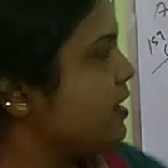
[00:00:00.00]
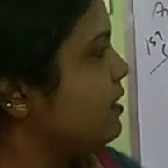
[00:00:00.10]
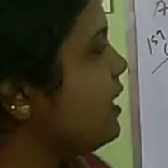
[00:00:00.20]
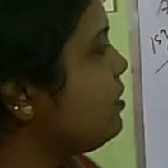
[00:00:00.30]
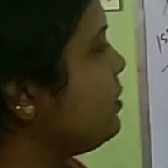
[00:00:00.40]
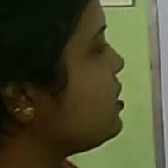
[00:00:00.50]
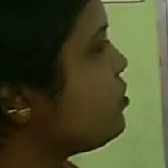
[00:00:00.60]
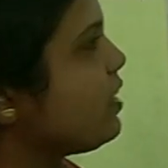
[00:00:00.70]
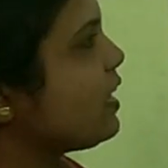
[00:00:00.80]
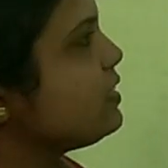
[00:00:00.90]
That means
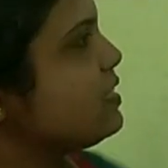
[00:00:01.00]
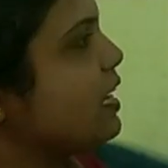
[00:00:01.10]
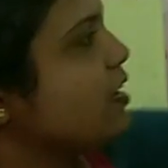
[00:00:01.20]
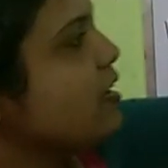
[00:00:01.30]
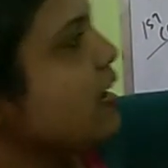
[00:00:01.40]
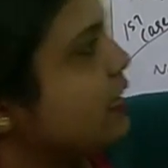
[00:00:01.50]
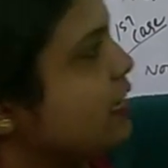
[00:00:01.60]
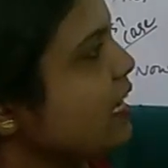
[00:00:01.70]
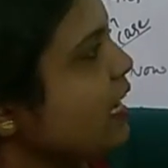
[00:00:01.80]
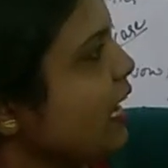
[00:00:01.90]
we can say
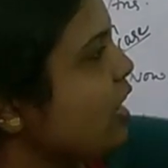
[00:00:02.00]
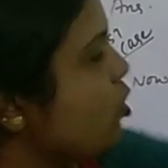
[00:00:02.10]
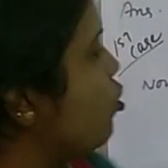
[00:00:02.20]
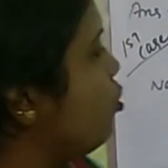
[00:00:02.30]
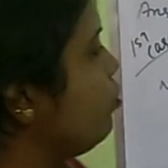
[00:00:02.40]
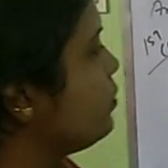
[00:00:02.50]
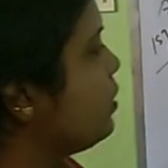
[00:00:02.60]
DAO